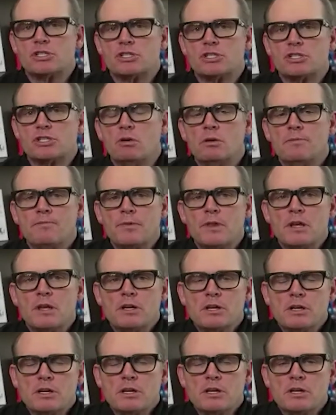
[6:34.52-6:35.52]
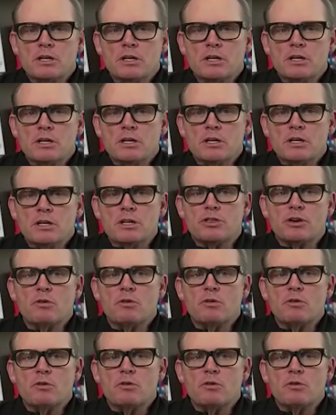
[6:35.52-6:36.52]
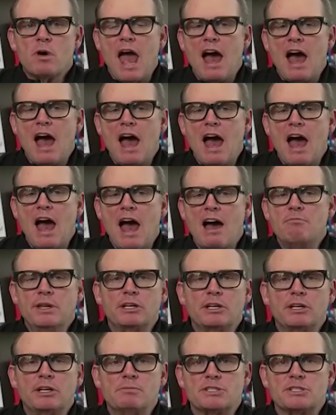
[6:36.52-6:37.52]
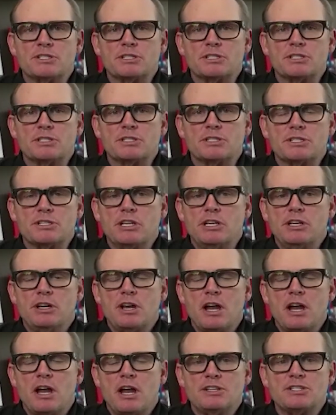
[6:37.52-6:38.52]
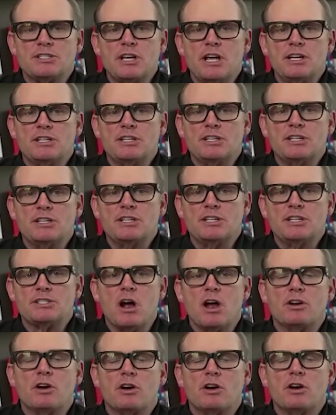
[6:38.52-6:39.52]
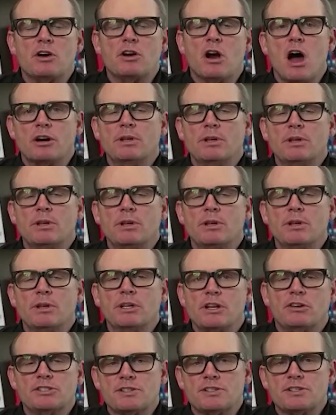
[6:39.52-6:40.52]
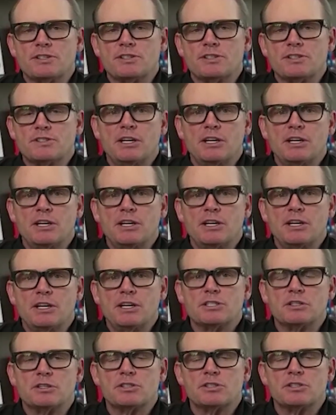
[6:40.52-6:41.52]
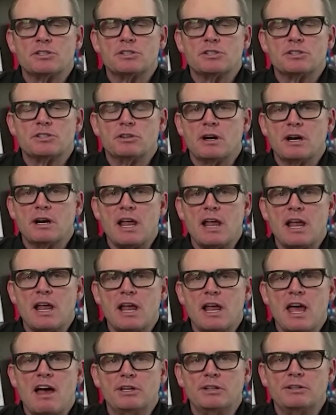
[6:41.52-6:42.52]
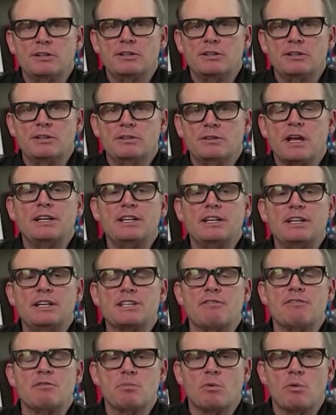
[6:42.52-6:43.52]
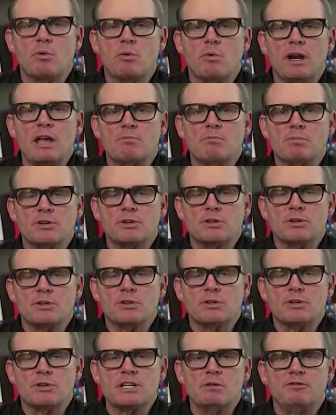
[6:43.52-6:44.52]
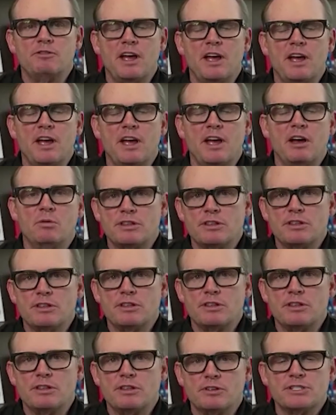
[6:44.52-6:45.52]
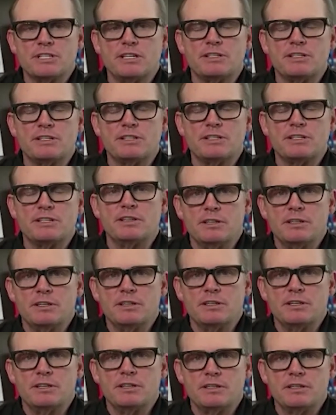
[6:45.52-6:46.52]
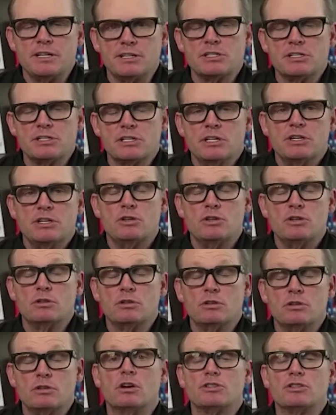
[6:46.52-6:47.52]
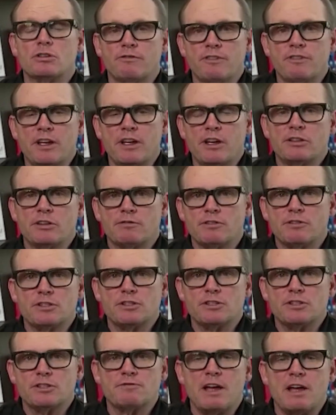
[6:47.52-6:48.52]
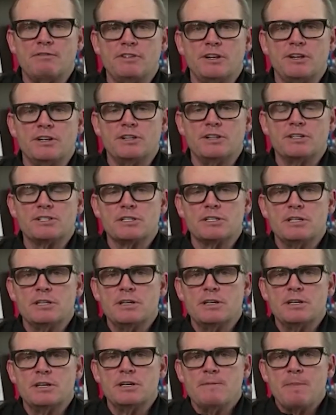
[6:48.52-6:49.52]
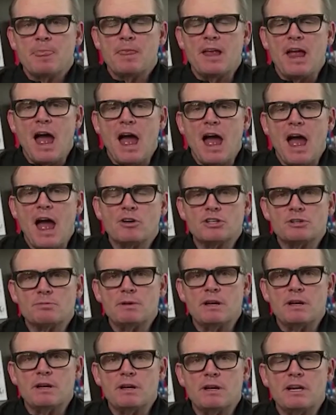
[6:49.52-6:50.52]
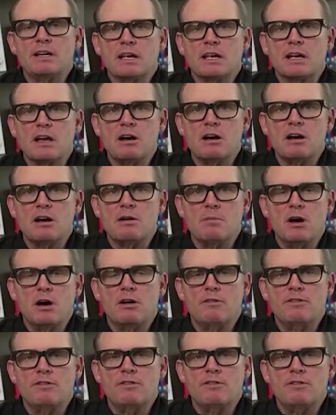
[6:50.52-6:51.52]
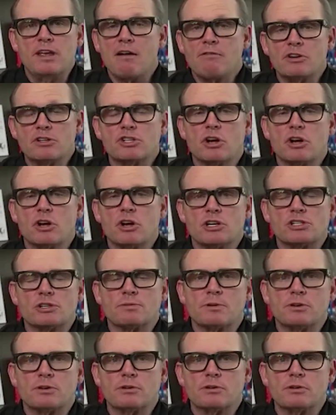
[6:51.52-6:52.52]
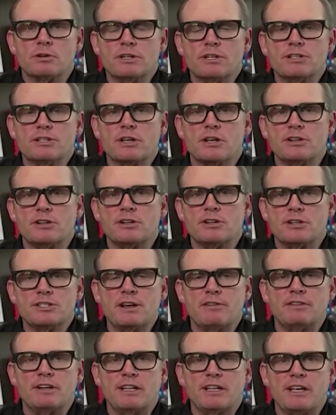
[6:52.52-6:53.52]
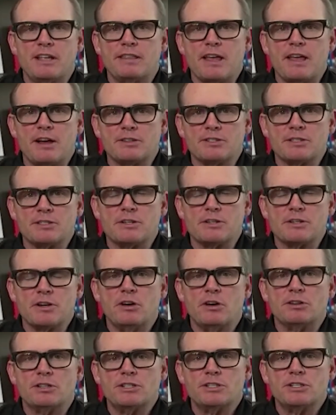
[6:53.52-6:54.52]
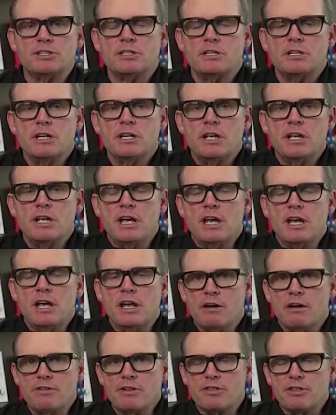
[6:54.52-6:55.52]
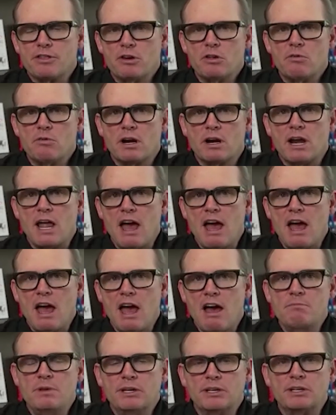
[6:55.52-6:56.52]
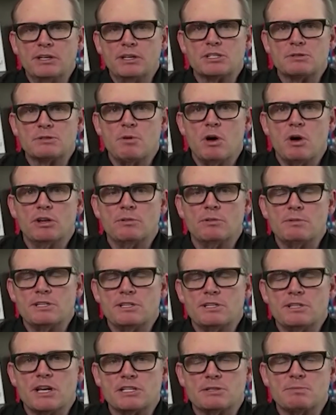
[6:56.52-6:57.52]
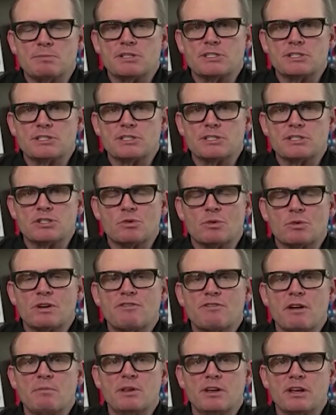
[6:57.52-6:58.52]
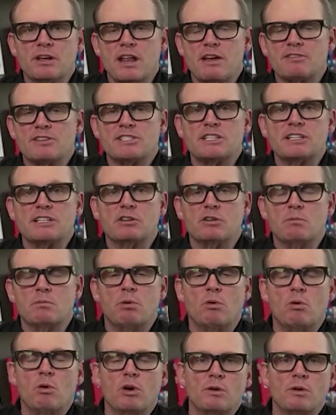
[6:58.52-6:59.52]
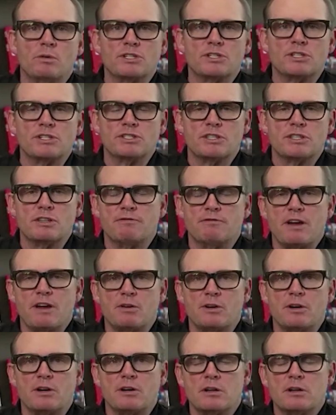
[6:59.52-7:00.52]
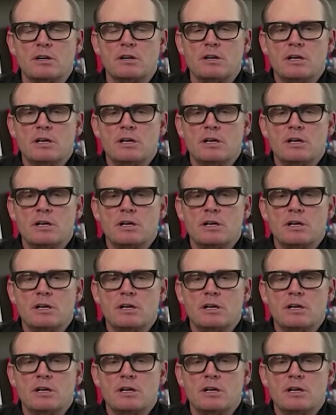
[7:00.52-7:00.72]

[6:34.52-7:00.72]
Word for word: so 31 and a half million businesses in the United States that are under $100 million of size. There's 31 and a half million, 97.8% will fail within the first 10, 10 years. Two thirds will fail in the first five years. The average median income of the average entrepreneur is under $78,000. And of the 31 and a half million small to mid-sized businesses, 25 million have a single employee, which is the founder.